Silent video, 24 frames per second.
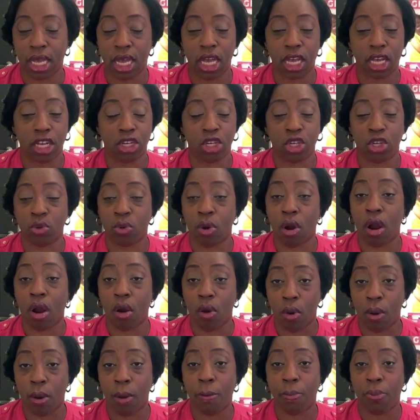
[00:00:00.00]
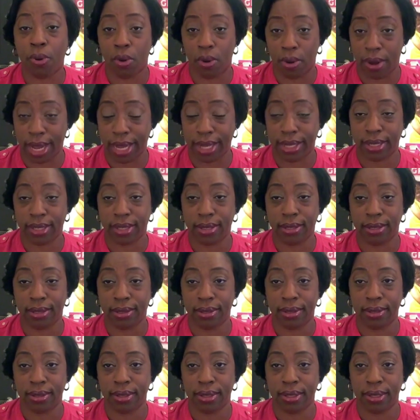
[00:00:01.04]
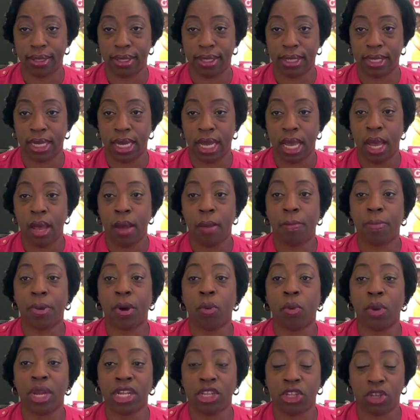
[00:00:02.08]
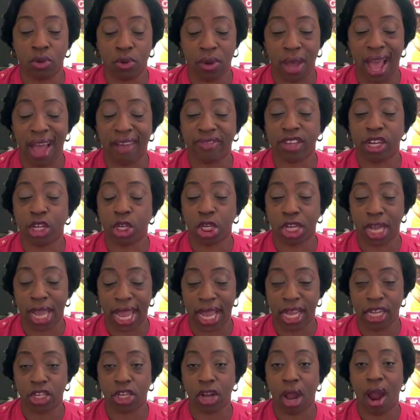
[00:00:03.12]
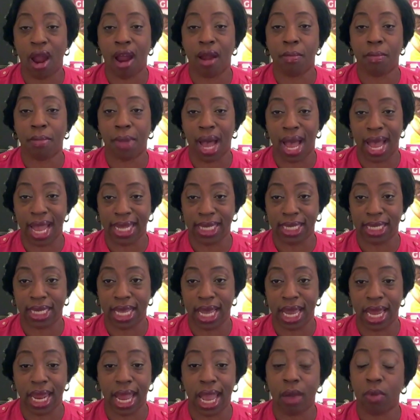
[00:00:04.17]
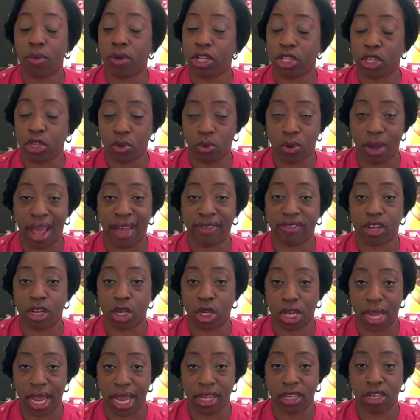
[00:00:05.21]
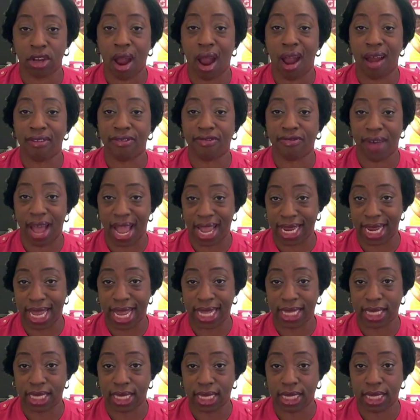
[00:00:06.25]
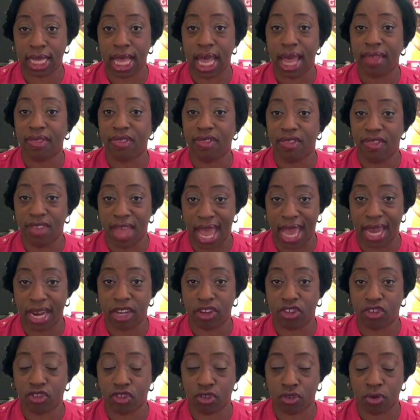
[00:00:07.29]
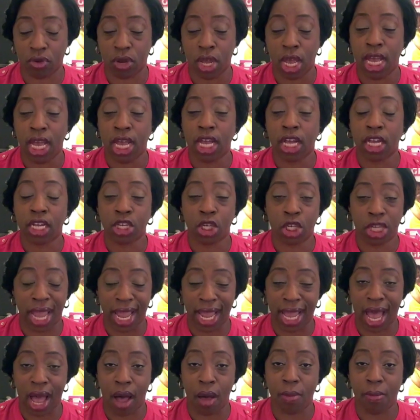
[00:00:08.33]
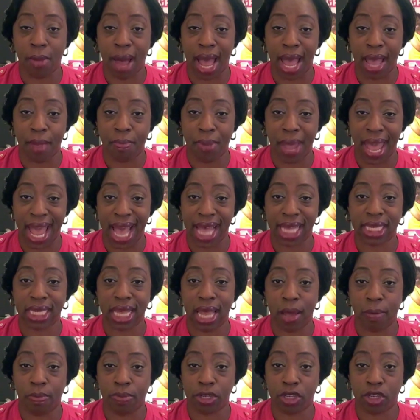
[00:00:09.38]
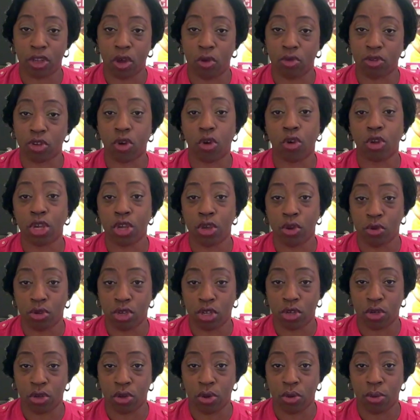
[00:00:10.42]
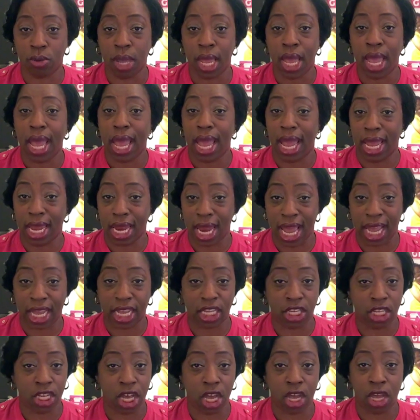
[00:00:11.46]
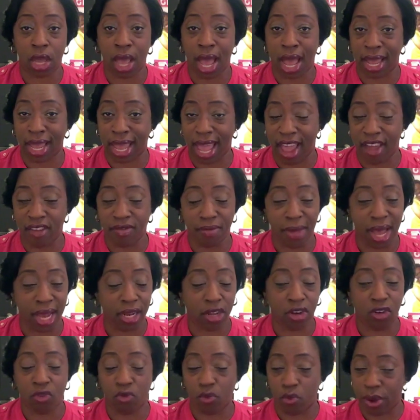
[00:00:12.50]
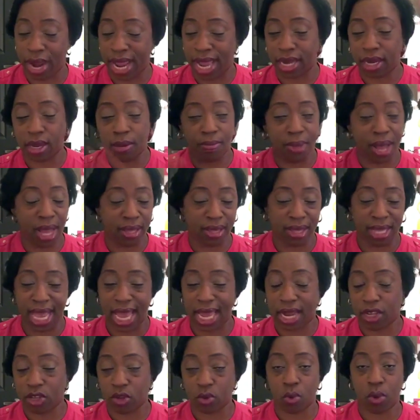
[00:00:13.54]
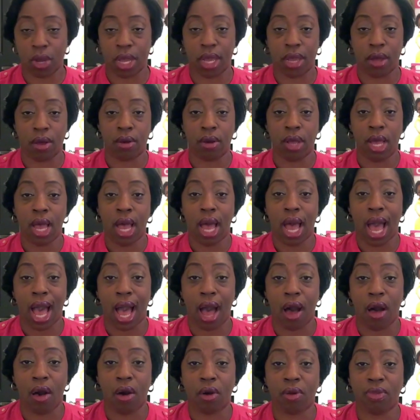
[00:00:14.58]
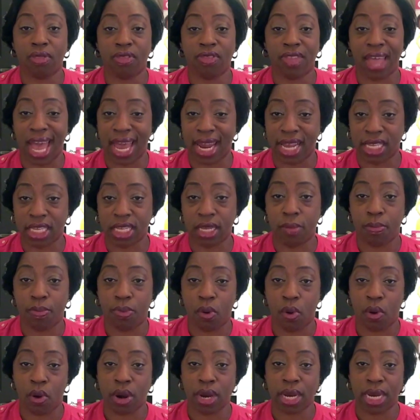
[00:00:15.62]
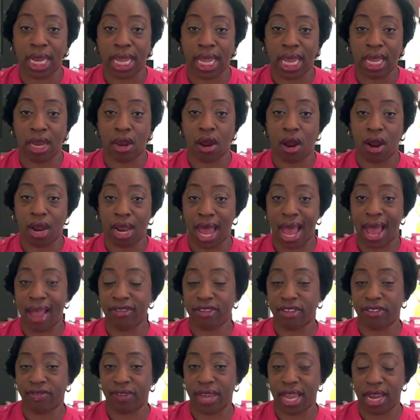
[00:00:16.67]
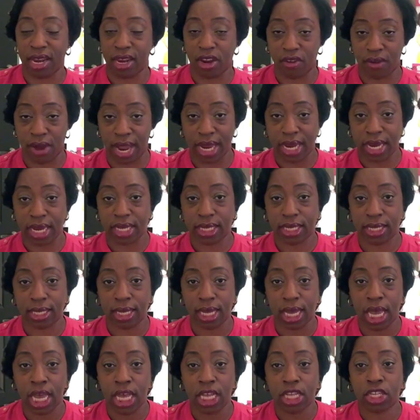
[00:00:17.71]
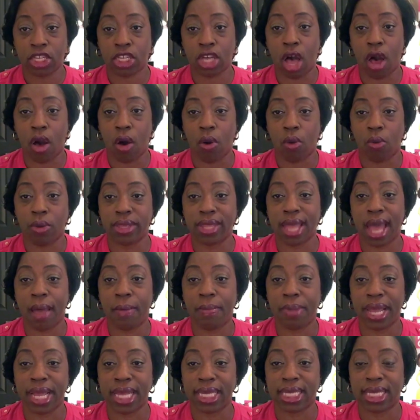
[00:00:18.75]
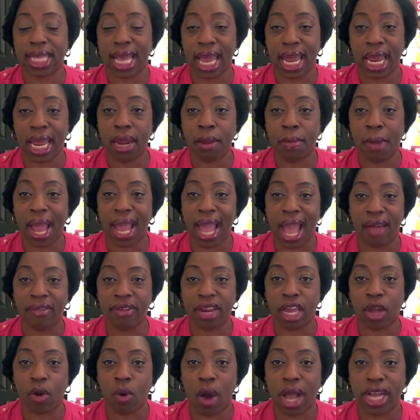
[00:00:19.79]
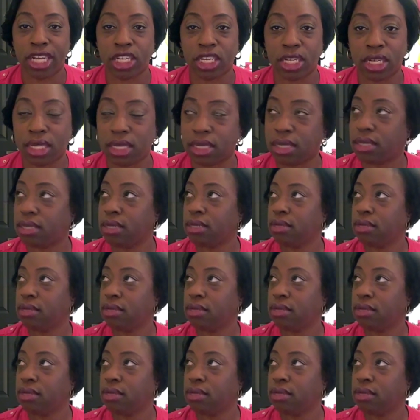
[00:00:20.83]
because you are on point. But we do have to change our mindset and we do have to change our finances. That is true. Check out my past episodes on YouTube, and I can tell you I gave my little rant about that as well, how that is important in our lives of getting greatness. So, with that being said, anybody have any questions?